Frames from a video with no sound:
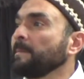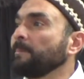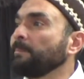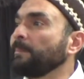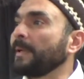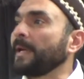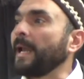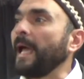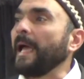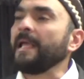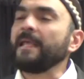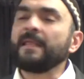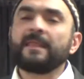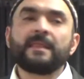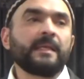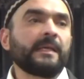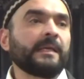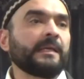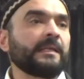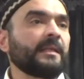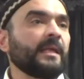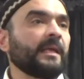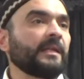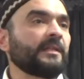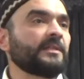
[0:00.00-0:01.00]
But I
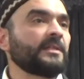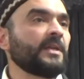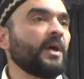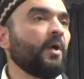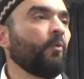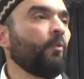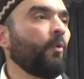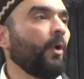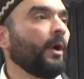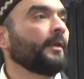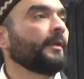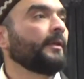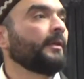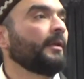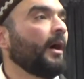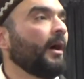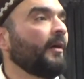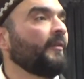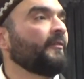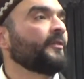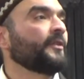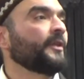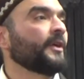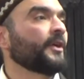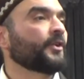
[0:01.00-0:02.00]
think that one
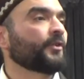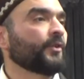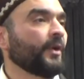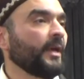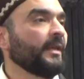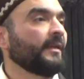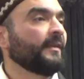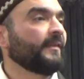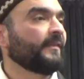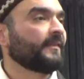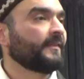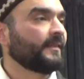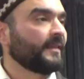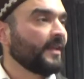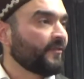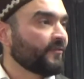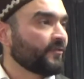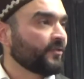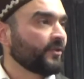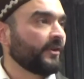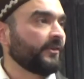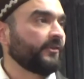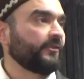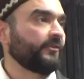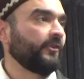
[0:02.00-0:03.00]
of the greatest
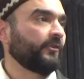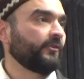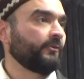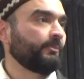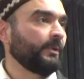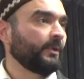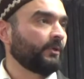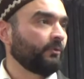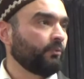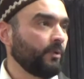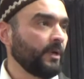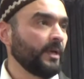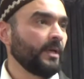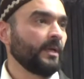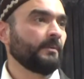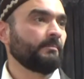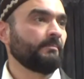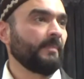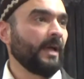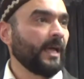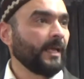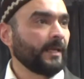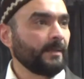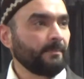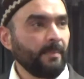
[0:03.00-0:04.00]
differences between
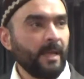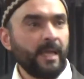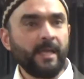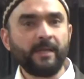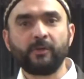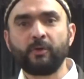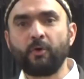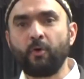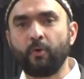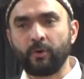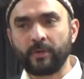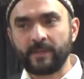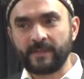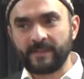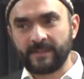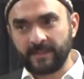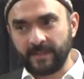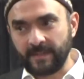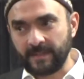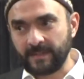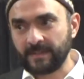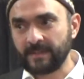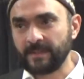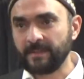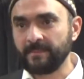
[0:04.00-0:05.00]
man-made court
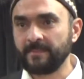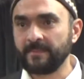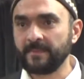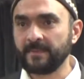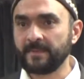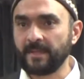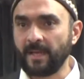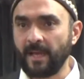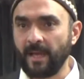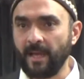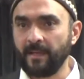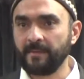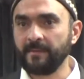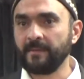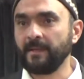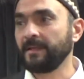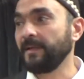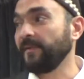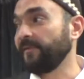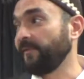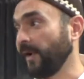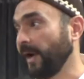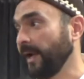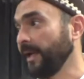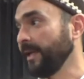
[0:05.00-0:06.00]
systems and the
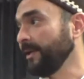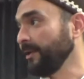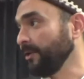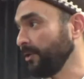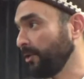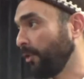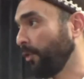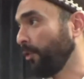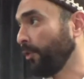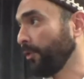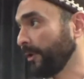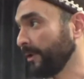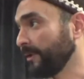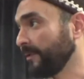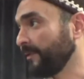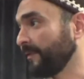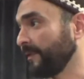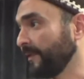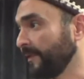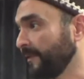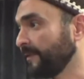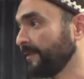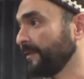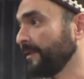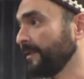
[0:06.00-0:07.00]
divine court
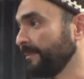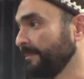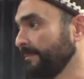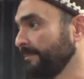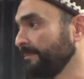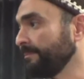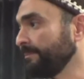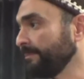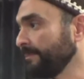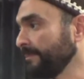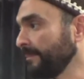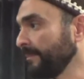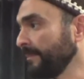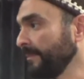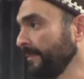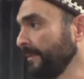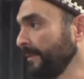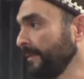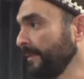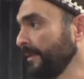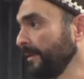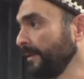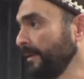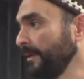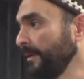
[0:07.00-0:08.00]
system
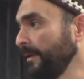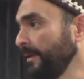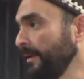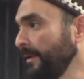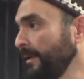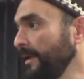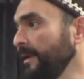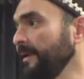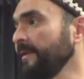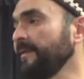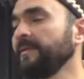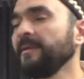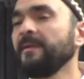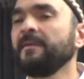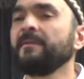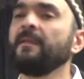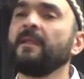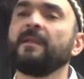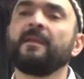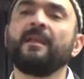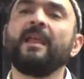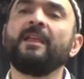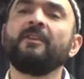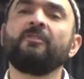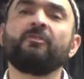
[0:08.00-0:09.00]
is in
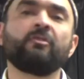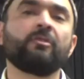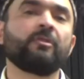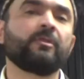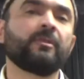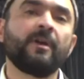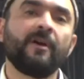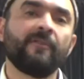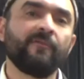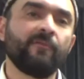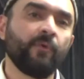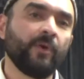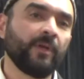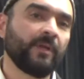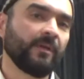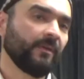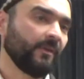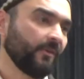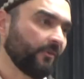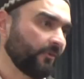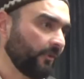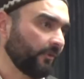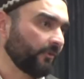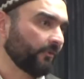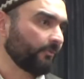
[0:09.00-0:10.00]
the nature of
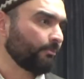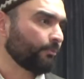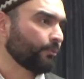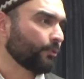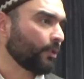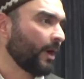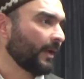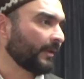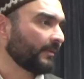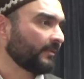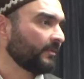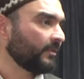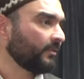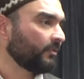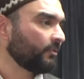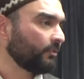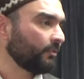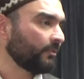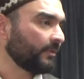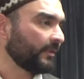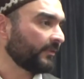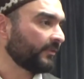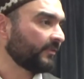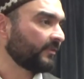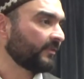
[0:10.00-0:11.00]
witnesses brought
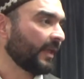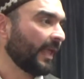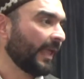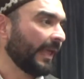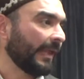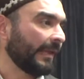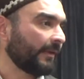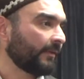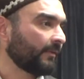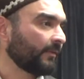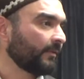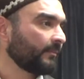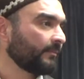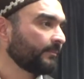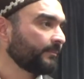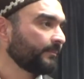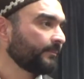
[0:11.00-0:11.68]
to the stand.